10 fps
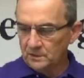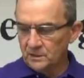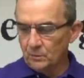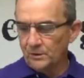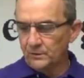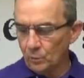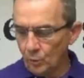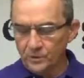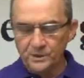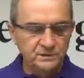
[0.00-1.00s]
is that what the
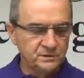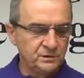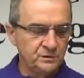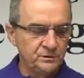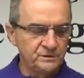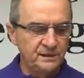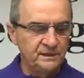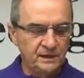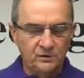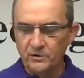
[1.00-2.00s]
warnings do is
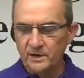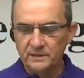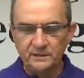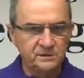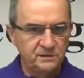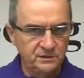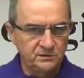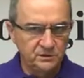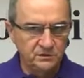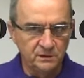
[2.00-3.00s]
that they create this
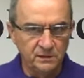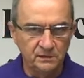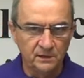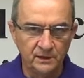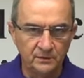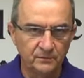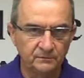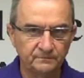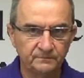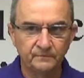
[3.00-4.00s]
tension in the letter.
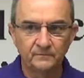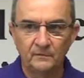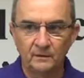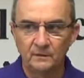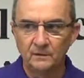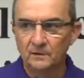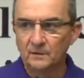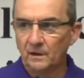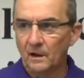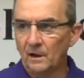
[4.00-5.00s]

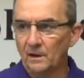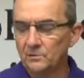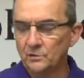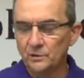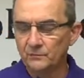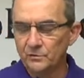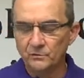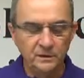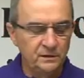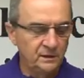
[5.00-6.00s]
Uh, you, if
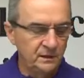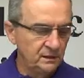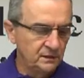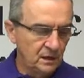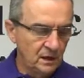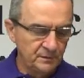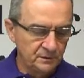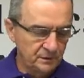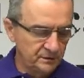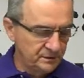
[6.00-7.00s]
you read any of the
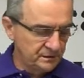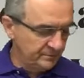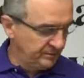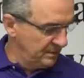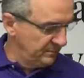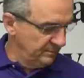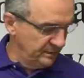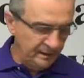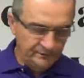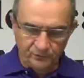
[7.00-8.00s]
commentaries, I
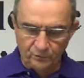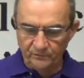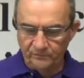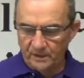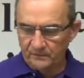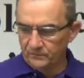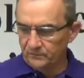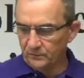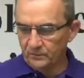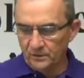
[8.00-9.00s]
probably have 25 or
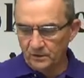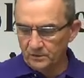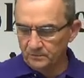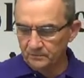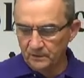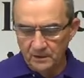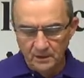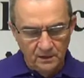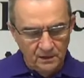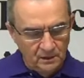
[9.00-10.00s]
30 on them.
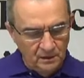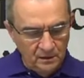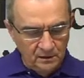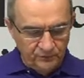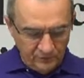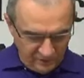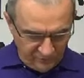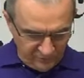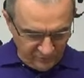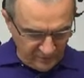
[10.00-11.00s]
If,
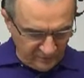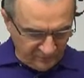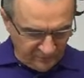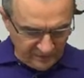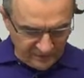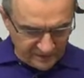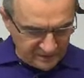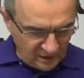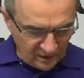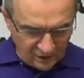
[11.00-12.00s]
if, if, and
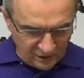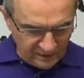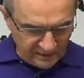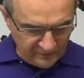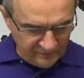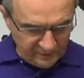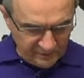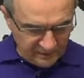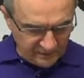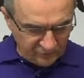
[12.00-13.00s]
that's not counting
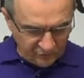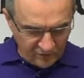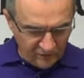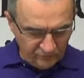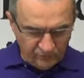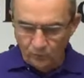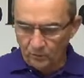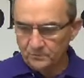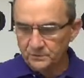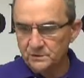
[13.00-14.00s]
the electronic
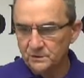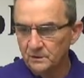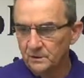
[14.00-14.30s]
forms